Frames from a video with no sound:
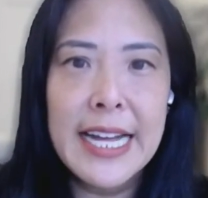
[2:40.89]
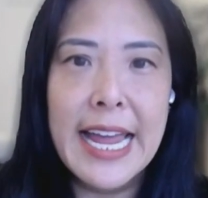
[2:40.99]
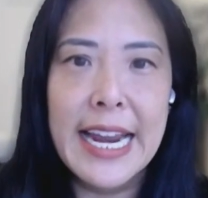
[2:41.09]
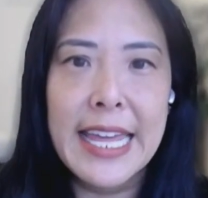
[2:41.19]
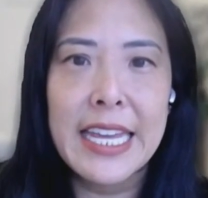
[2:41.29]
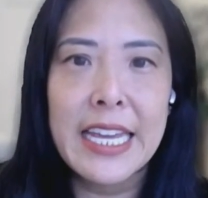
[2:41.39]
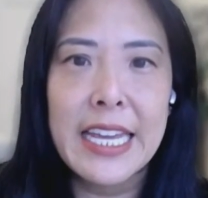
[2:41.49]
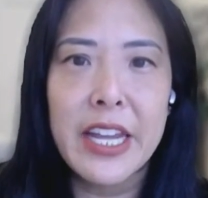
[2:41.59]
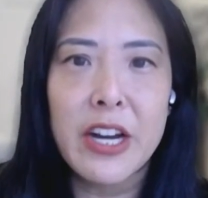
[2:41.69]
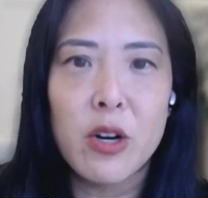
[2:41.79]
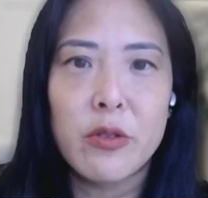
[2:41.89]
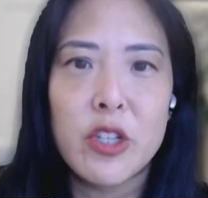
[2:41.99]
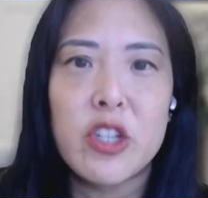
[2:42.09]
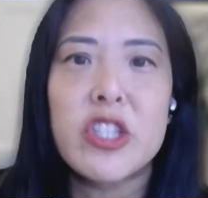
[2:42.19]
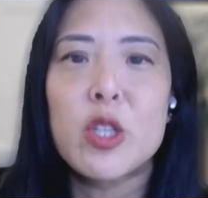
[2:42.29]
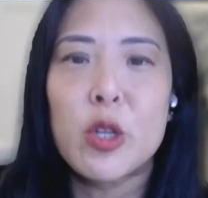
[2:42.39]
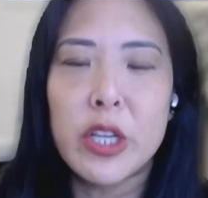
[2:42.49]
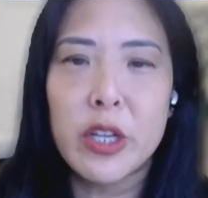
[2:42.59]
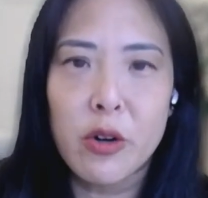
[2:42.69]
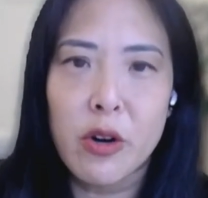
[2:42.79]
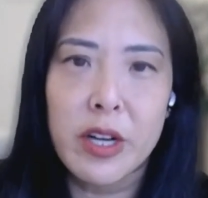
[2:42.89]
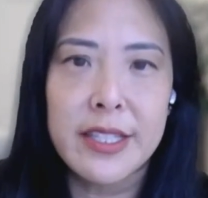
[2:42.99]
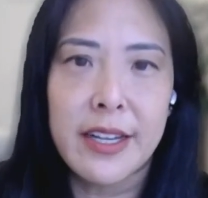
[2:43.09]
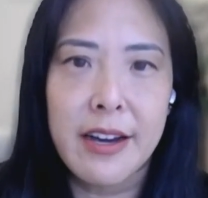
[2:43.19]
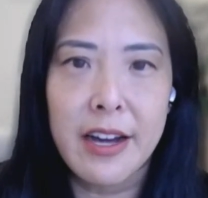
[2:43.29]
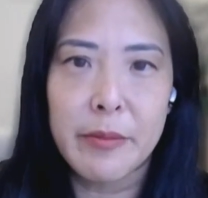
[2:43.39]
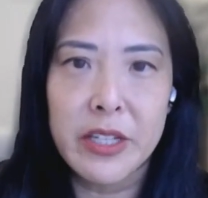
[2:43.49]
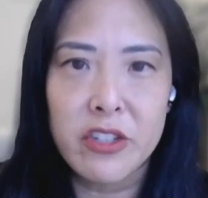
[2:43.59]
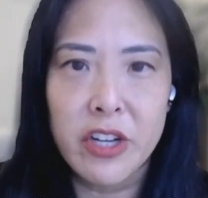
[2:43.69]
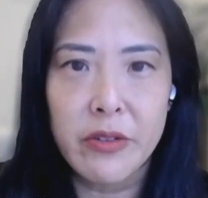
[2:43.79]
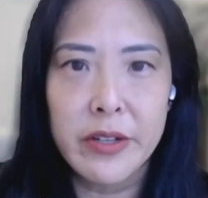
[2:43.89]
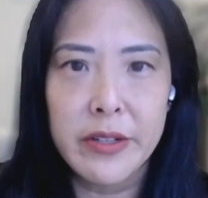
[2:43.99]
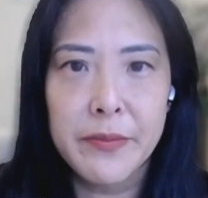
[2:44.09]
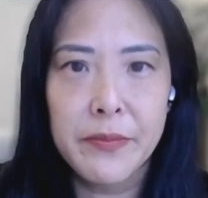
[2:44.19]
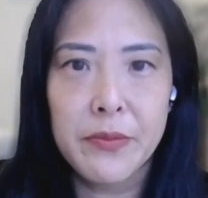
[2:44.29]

And I think they're, they're just looking across the economy in general.